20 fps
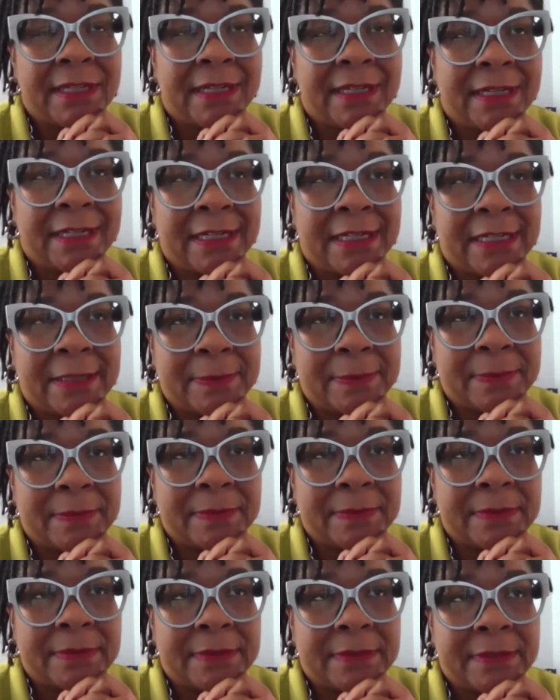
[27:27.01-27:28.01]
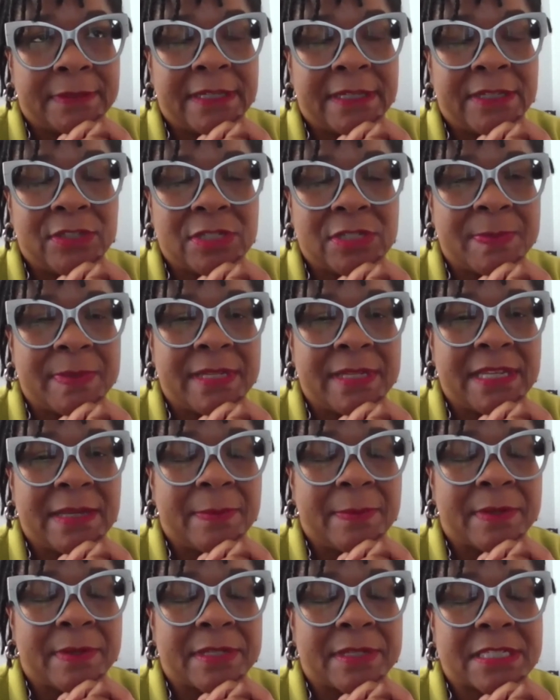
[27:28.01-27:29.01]
um, and just being
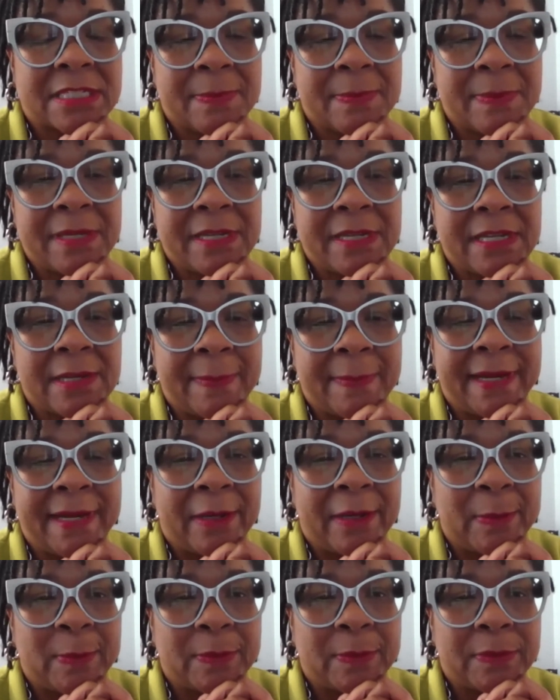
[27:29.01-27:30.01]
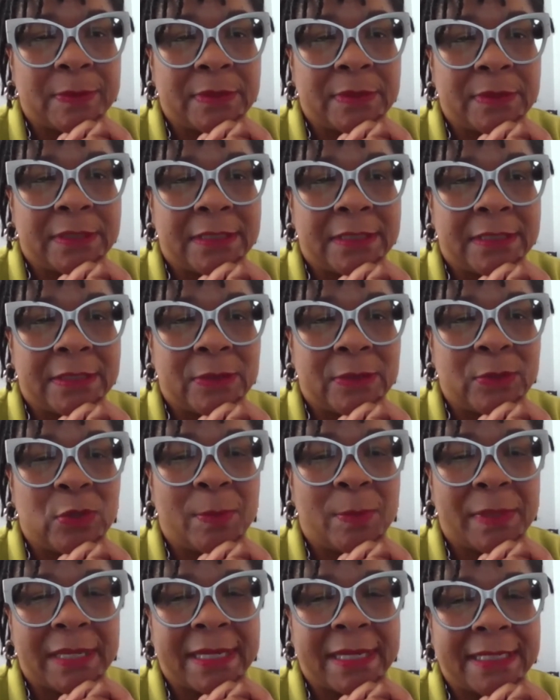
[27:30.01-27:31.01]
able to speak about
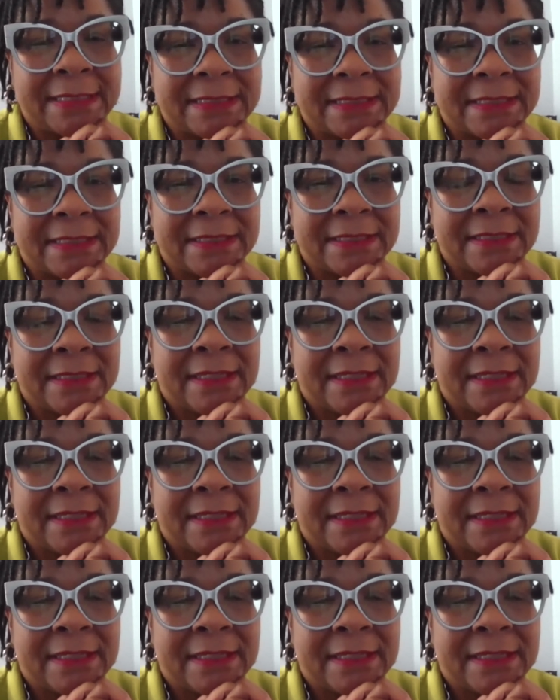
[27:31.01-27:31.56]
normalizing it.